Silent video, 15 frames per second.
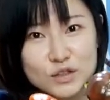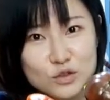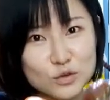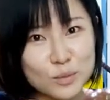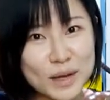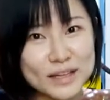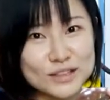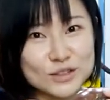
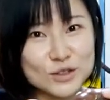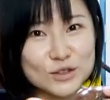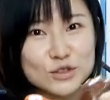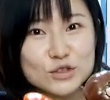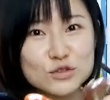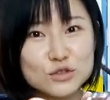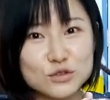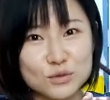tomato
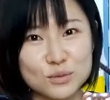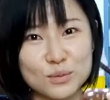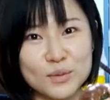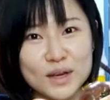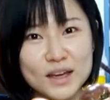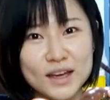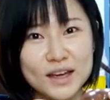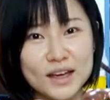soup
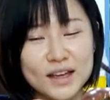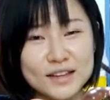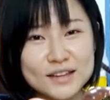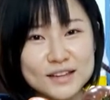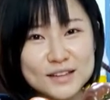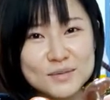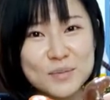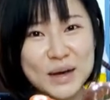
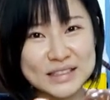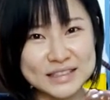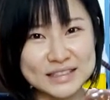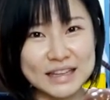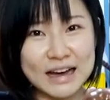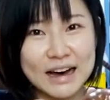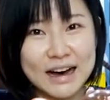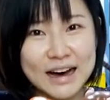and
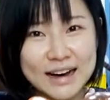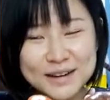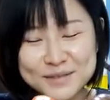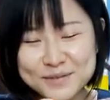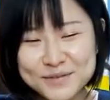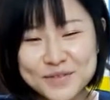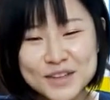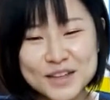pasta.
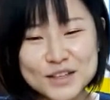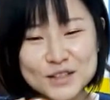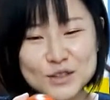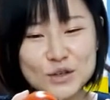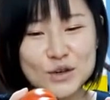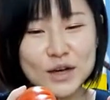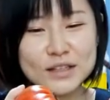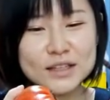
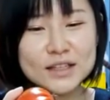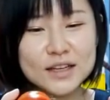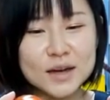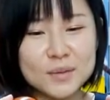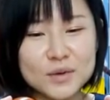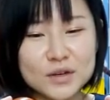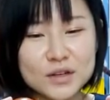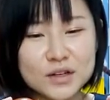So I think
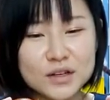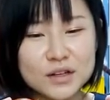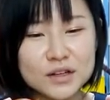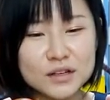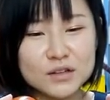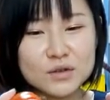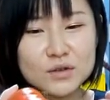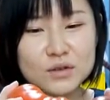I'm
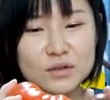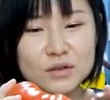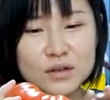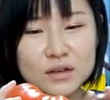gonna cook,